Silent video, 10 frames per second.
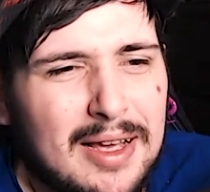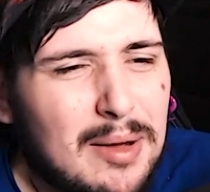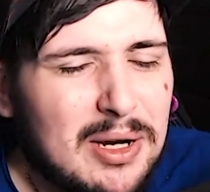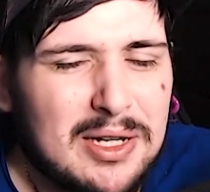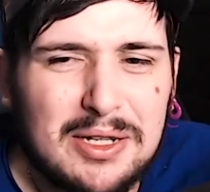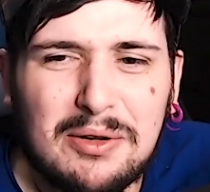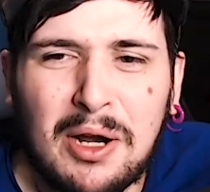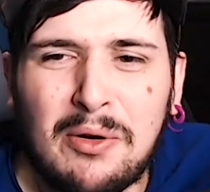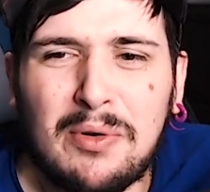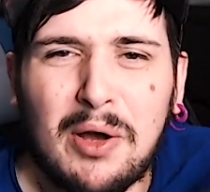because you
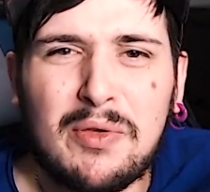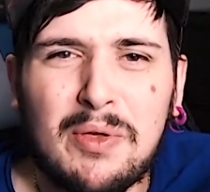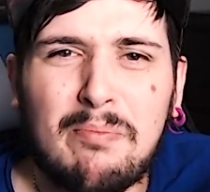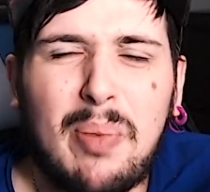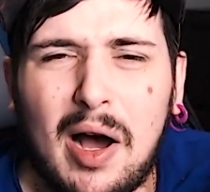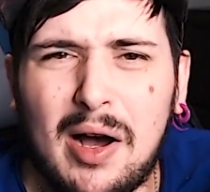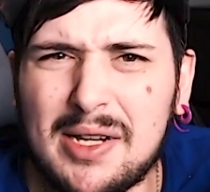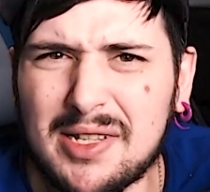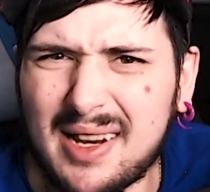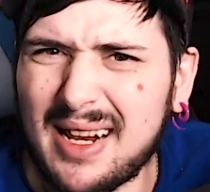don't know them
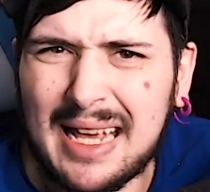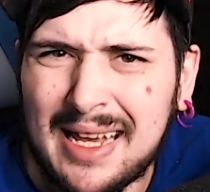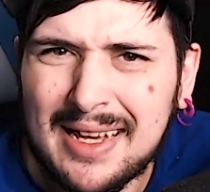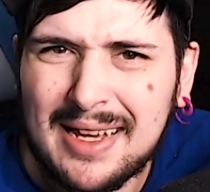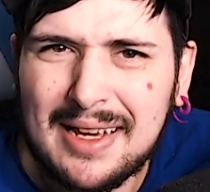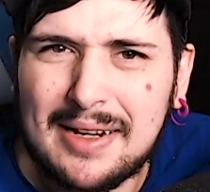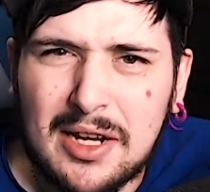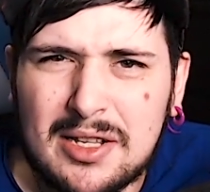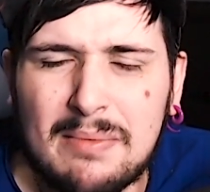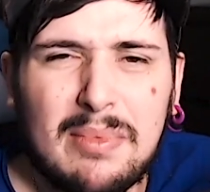personally
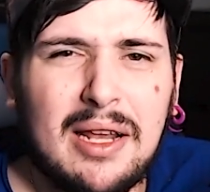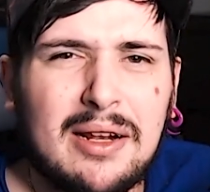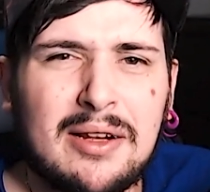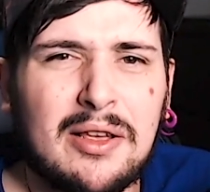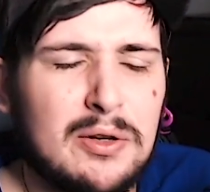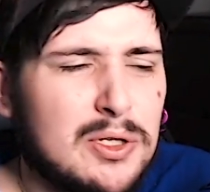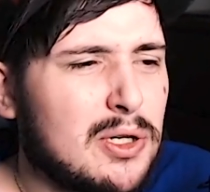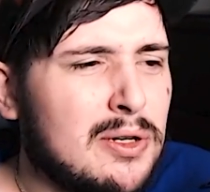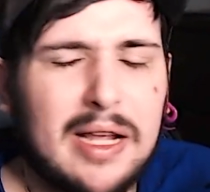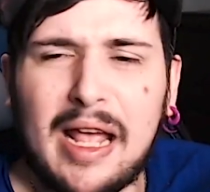doesn't mean that you
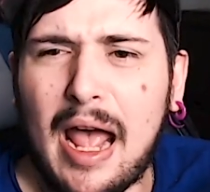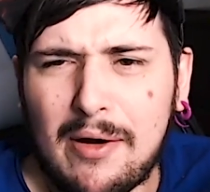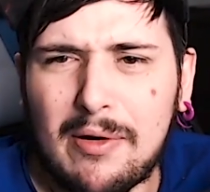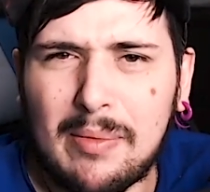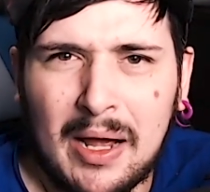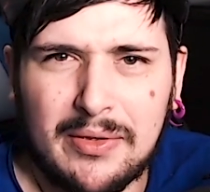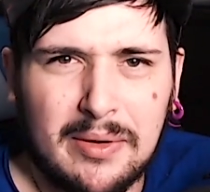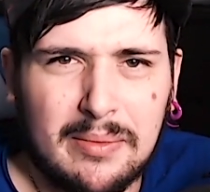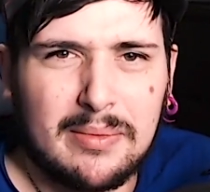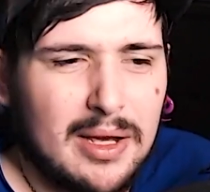shouldn't care about
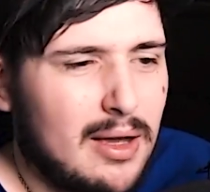them.